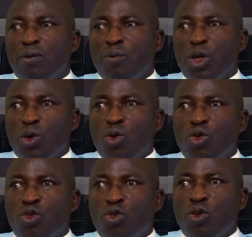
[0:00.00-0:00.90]

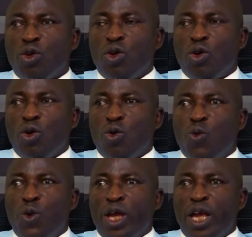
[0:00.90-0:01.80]
Because
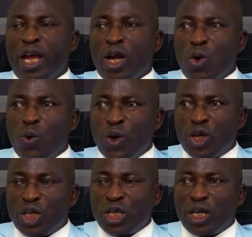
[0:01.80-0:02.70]
we
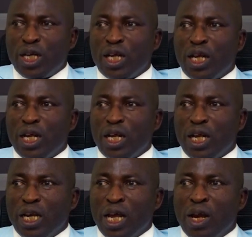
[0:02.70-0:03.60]
encourage
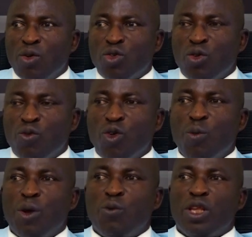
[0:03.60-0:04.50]
the allottee of
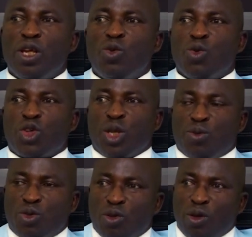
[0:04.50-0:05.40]
government within those
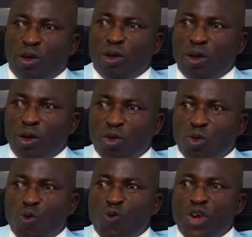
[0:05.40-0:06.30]
schemes
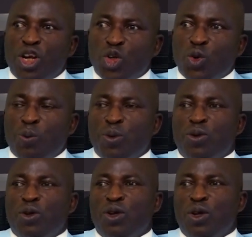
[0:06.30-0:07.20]
to finish up
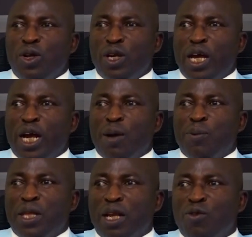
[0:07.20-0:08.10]
their
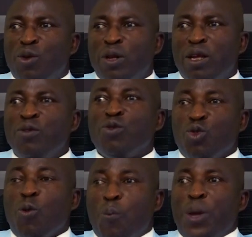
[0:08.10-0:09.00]
capital development, even
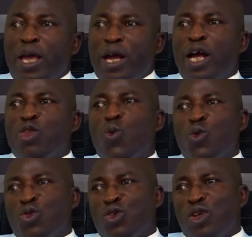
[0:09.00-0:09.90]
to pay at
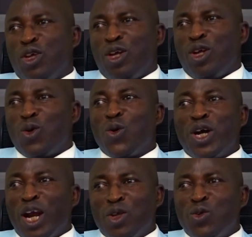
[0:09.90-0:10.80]
once, not
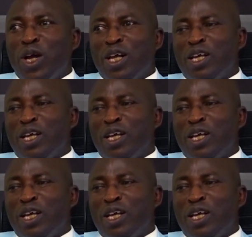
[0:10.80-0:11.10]
gradual.